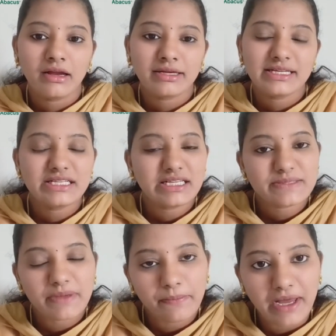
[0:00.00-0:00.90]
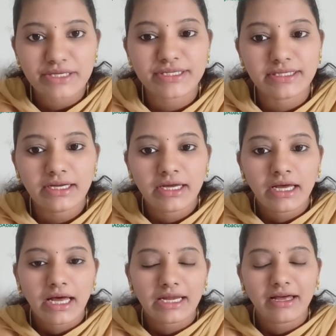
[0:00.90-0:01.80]
Teaching is my passion.
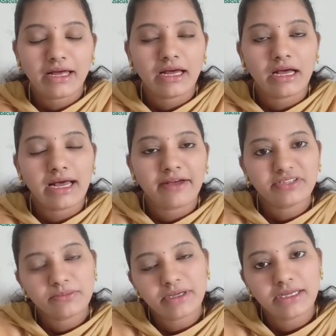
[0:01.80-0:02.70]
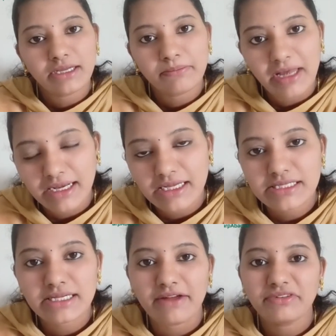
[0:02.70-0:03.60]
And after my marriage
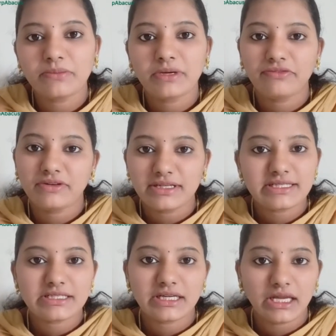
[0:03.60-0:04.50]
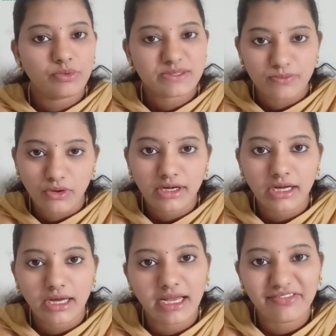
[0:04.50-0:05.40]
and after my first kid was born,
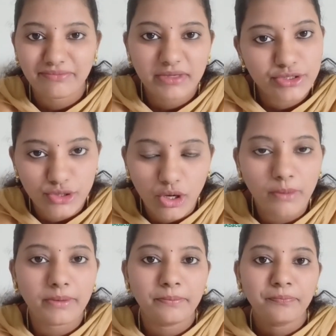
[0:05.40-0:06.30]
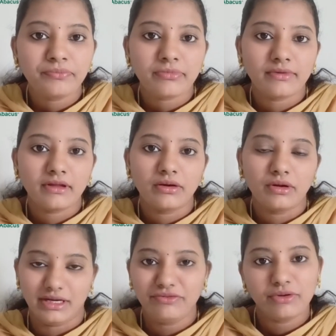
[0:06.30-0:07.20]
I left my job
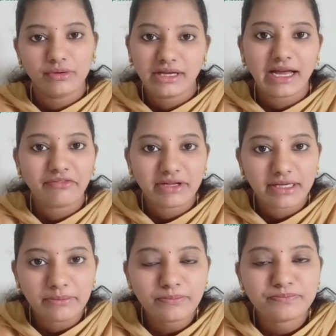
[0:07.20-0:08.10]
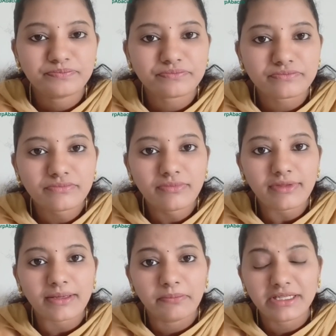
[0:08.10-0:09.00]
only for looking after him.
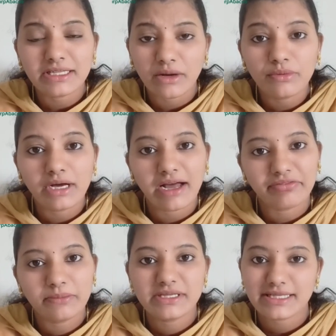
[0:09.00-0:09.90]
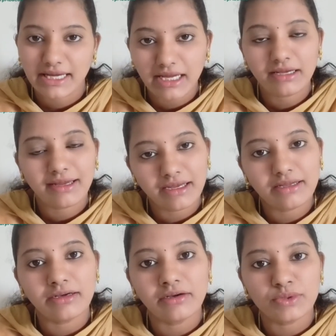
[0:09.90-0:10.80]
But now, after my second kid
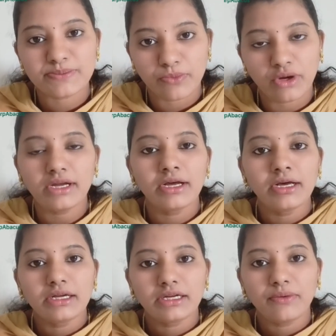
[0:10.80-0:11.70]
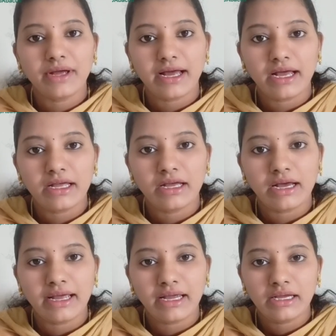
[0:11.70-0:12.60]
was born, now
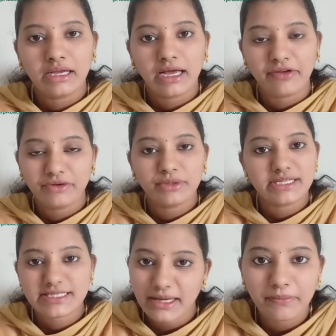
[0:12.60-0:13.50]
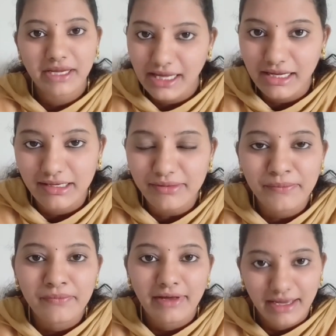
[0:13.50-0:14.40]
I have to restart my career
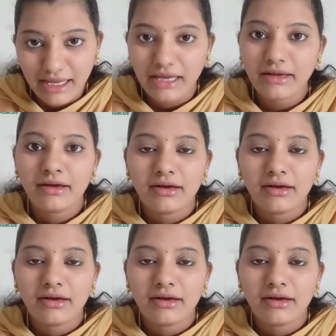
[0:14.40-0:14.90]
again.